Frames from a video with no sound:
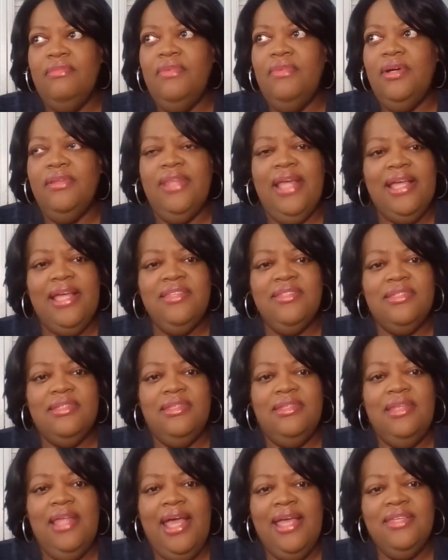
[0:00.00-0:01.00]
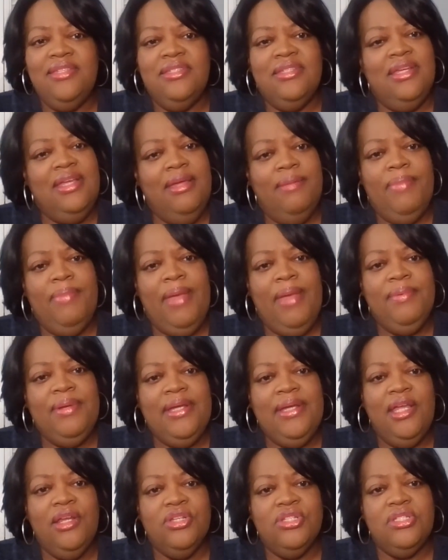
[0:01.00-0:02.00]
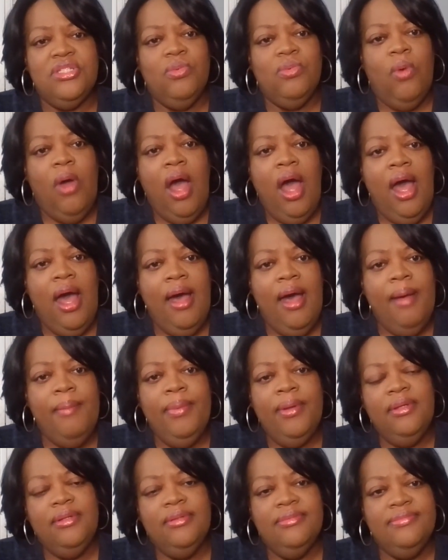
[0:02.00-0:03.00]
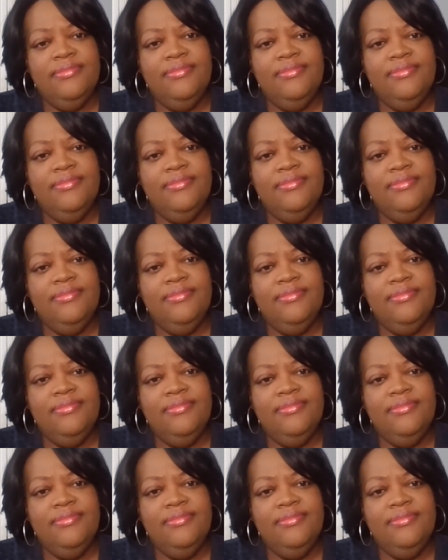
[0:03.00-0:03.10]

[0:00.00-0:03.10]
Well, that's nice to be able to get a swab.